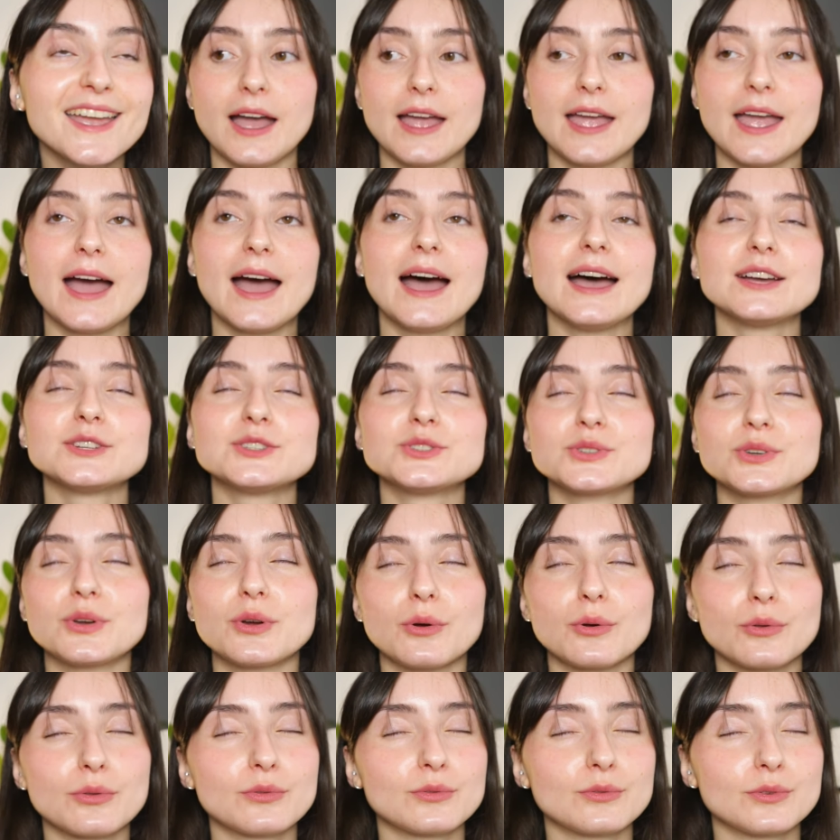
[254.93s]
I had to
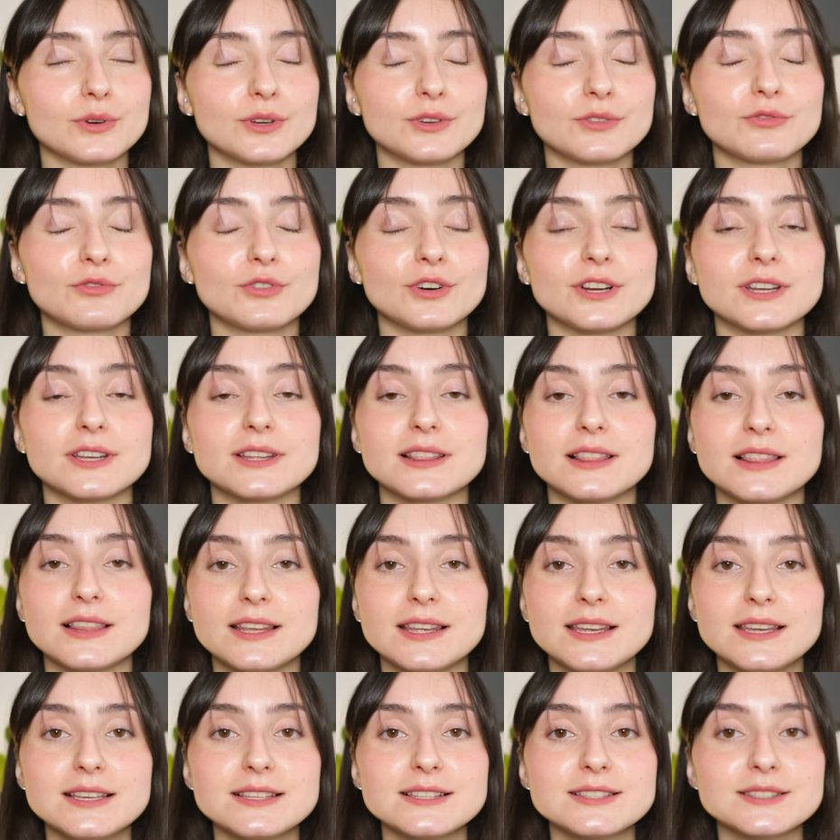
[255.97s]
go through it for at
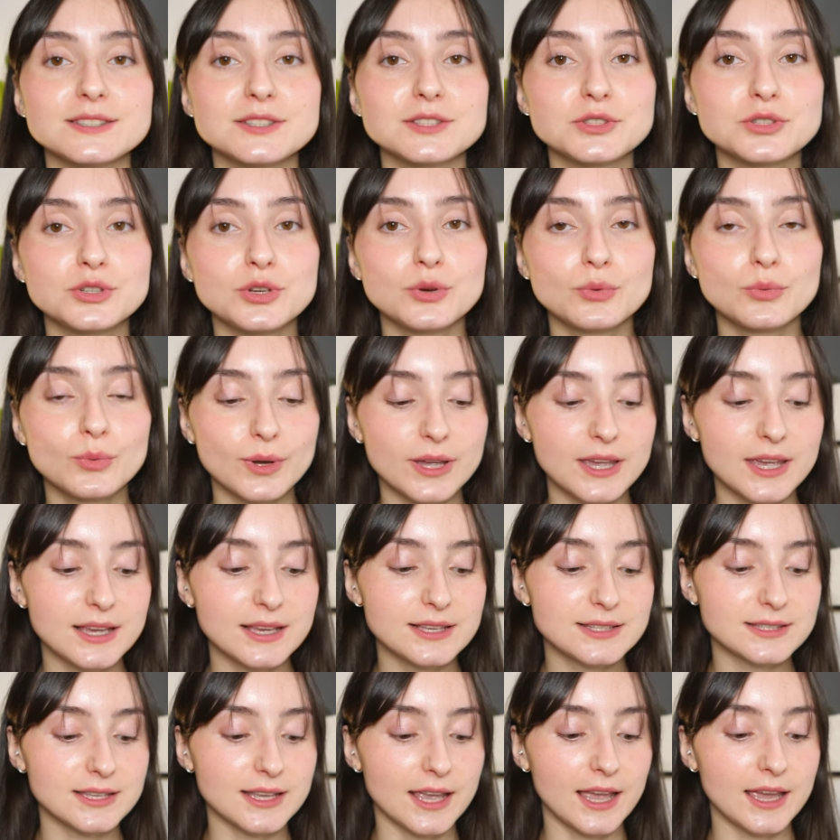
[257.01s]
least two
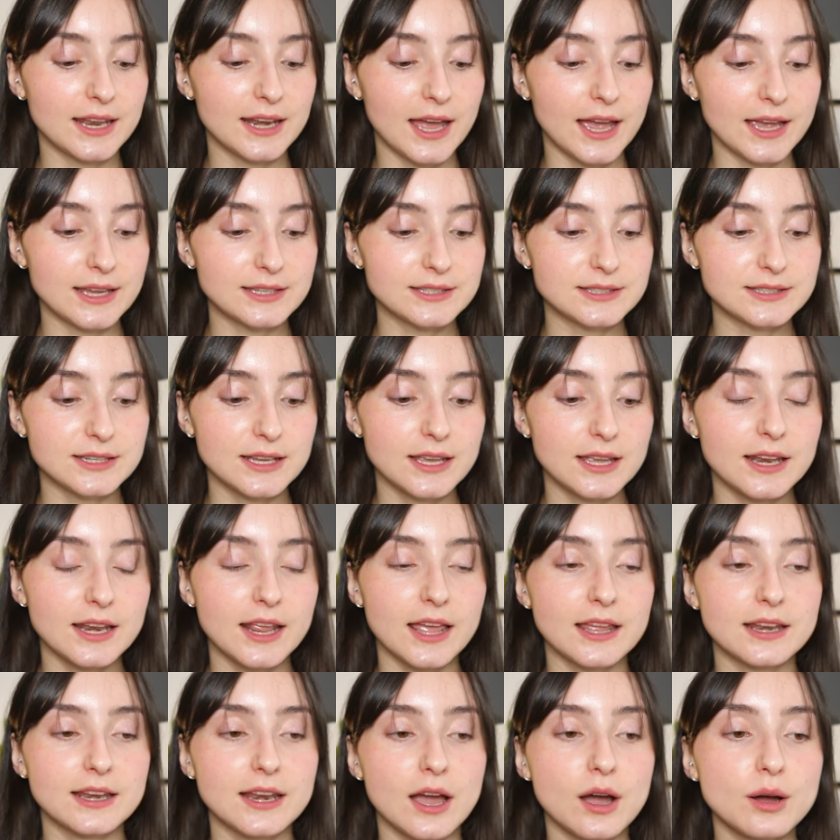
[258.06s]
weeks and I did
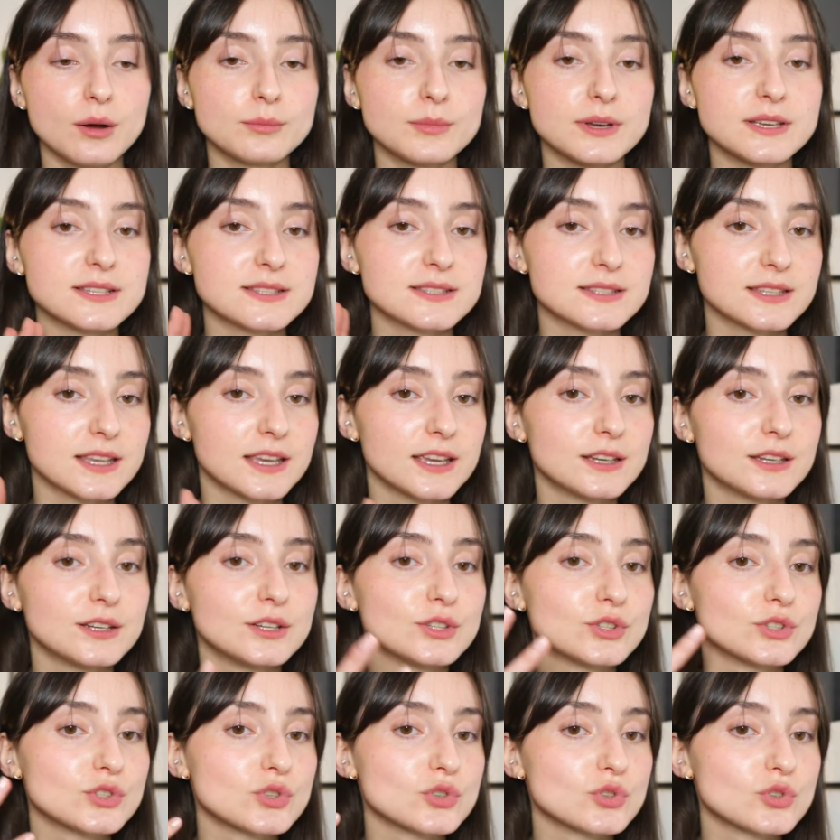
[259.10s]
and now my skin
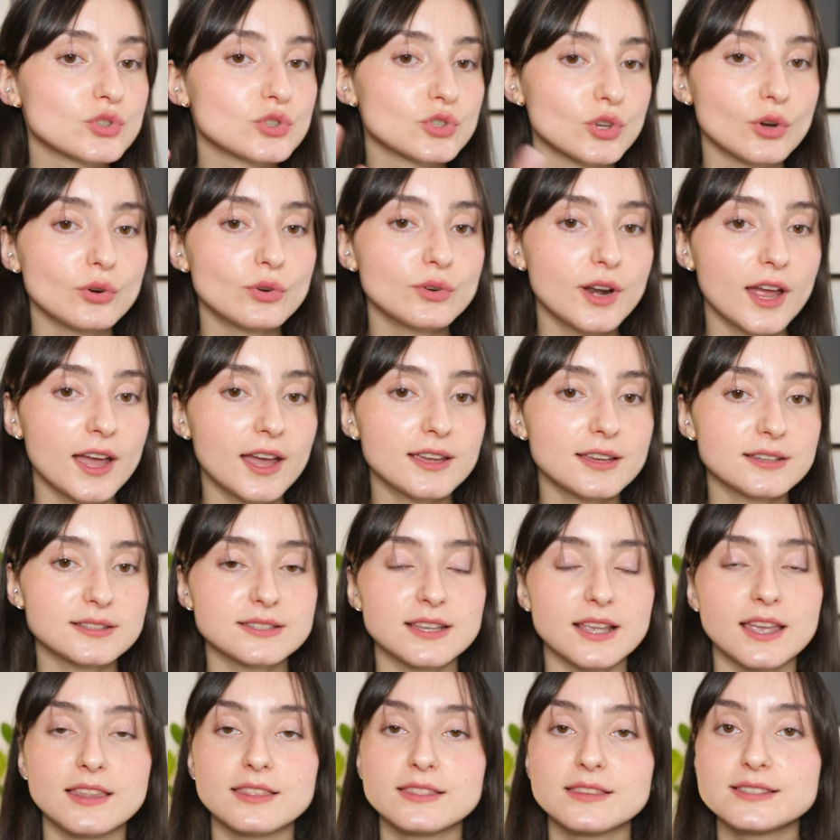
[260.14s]
is so nice
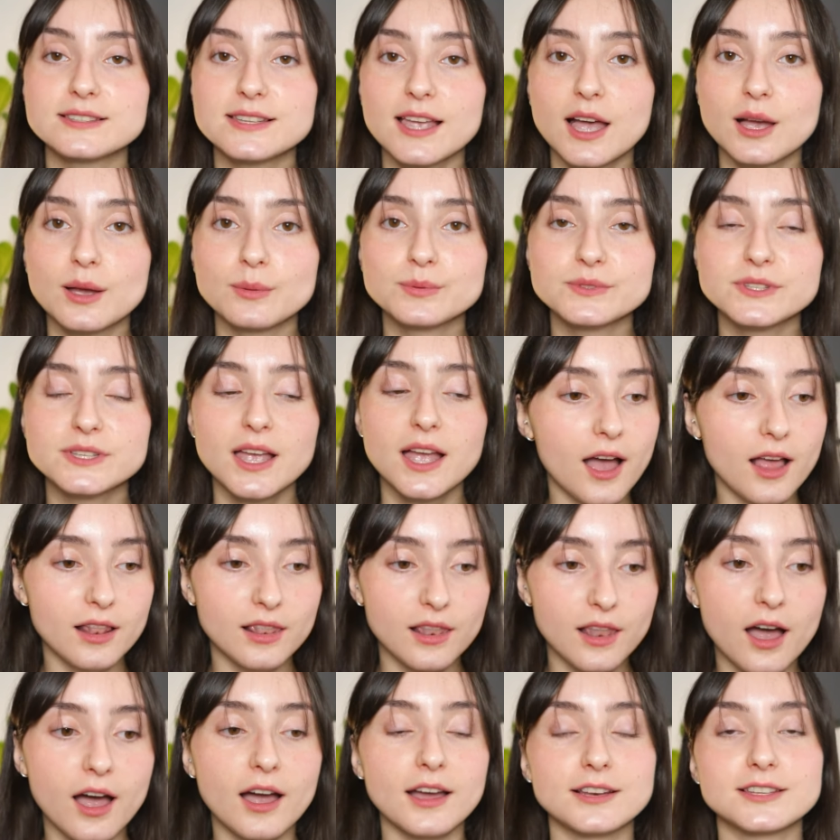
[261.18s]
and this helps a
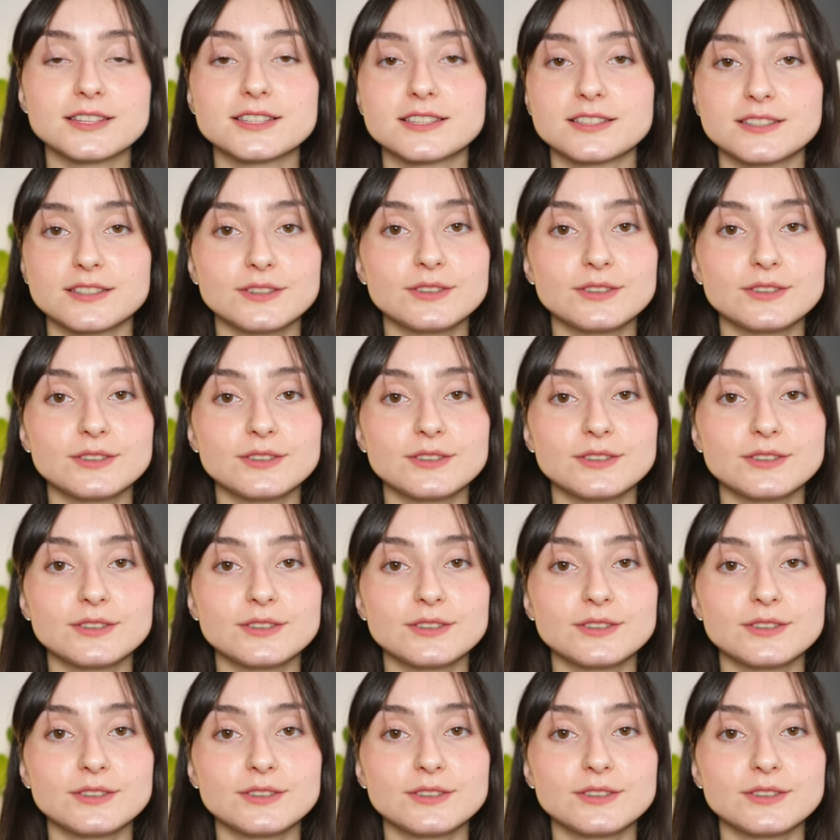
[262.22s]
lot